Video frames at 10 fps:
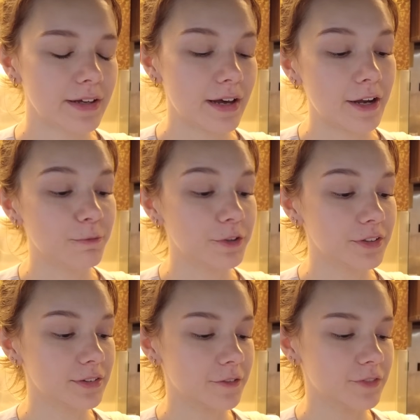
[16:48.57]
I
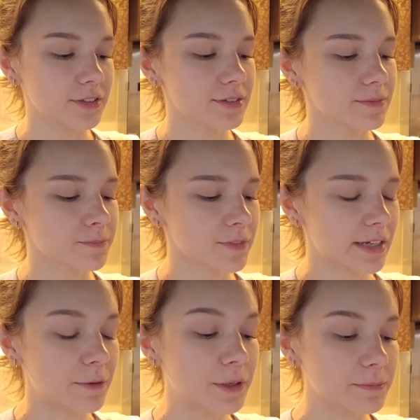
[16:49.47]
really love this.
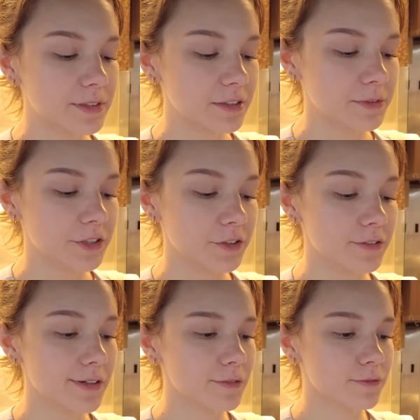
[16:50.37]
I recommend coming here
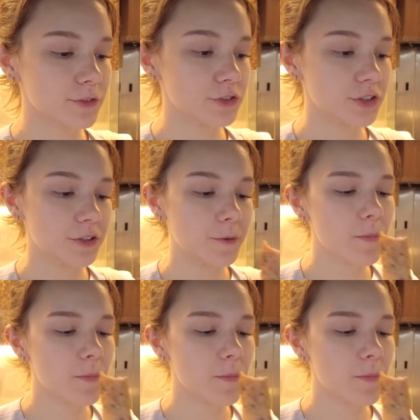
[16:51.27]
for sure.